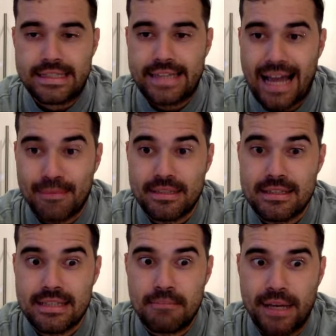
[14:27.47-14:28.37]

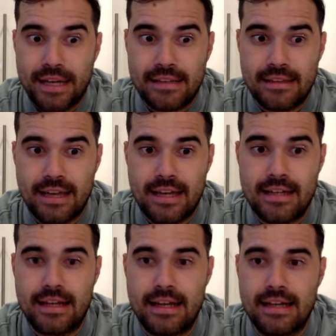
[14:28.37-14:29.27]
Captaincy pick
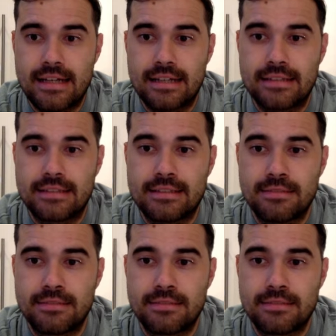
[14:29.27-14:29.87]
then. This is